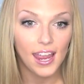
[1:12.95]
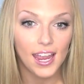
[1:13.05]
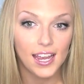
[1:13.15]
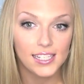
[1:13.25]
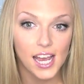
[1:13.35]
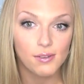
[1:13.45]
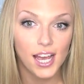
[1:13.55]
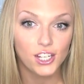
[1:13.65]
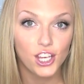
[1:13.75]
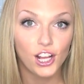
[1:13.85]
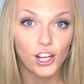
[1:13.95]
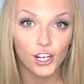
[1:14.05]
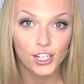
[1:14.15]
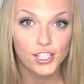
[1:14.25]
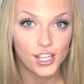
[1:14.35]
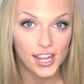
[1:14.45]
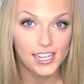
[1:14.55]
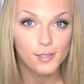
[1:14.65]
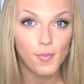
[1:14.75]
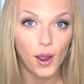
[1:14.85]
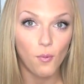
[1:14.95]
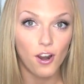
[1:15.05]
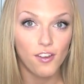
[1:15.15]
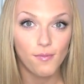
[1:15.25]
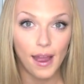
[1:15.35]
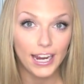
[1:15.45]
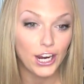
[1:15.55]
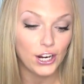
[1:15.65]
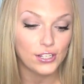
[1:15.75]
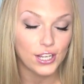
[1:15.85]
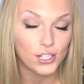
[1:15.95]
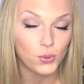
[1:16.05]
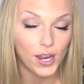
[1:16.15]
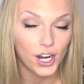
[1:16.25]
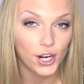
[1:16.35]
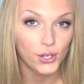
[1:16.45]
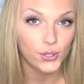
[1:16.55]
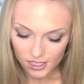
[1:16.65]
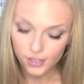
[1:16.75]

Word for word: And I was actually alerted to this by one of my girls on Twitter.